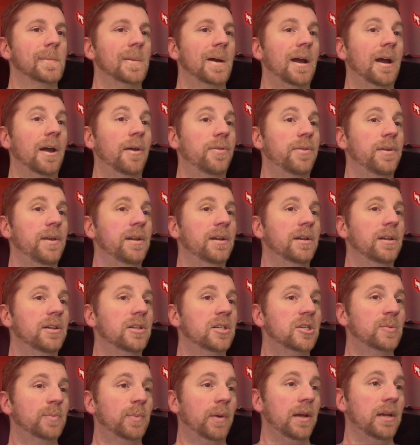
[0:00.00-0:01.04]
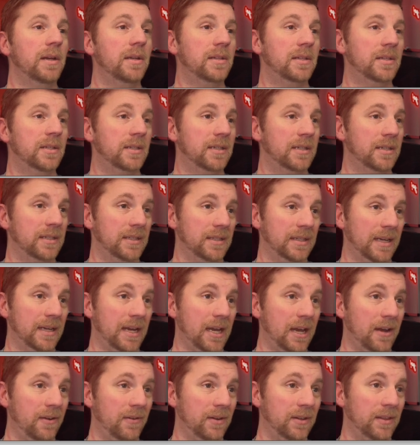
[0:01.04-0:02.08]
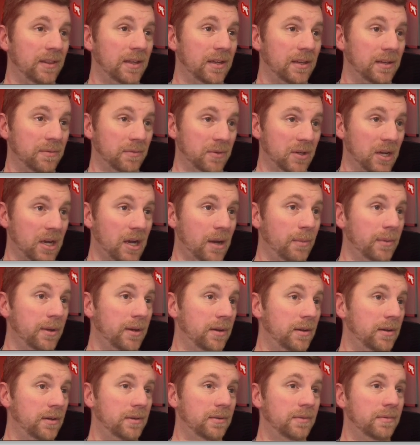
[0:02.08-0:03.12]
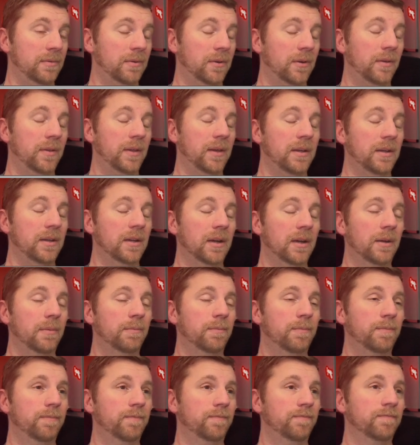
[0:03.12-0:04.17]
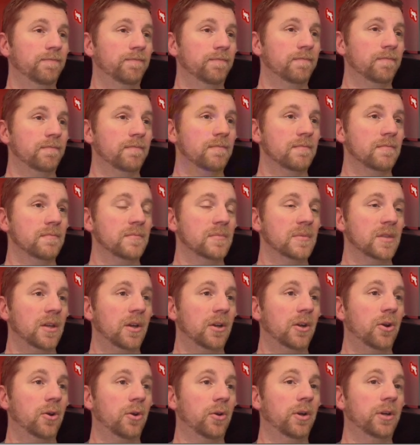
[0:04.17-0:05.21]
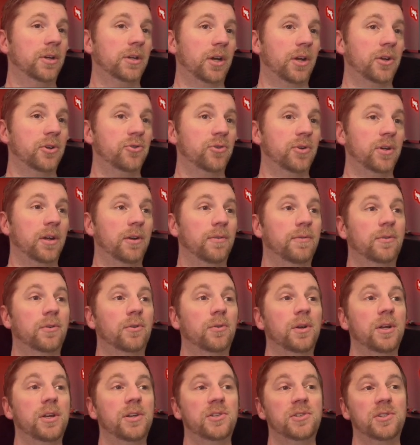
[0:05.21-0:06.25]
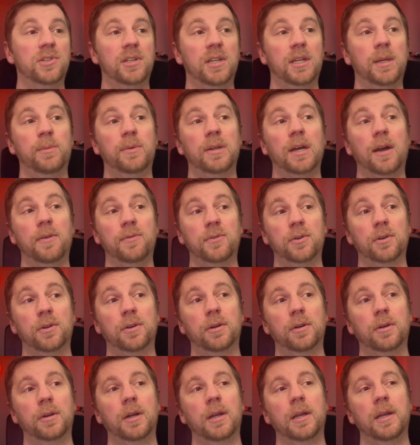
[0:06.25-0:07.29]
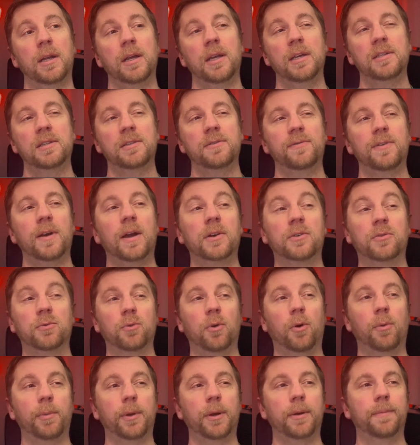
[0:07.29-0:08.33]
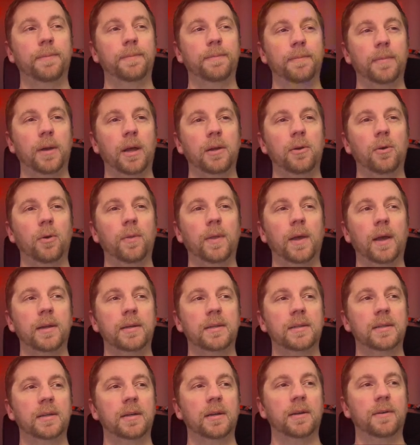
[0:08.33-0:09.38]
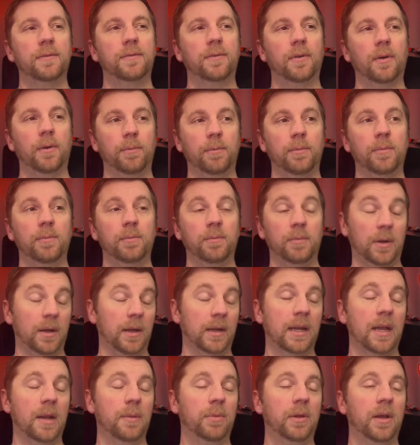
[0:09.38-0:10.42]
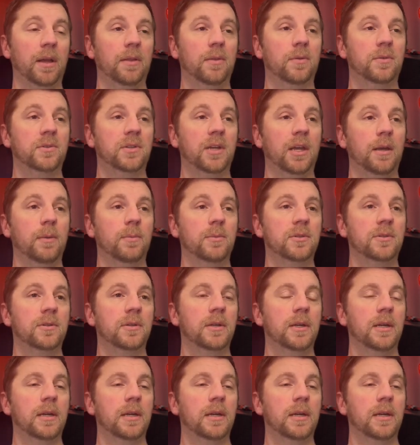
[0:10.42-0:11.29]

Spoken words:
Athena, despite having the common or the current country of Greece named after her, is in fact Roman. I know that from, again, playing those games.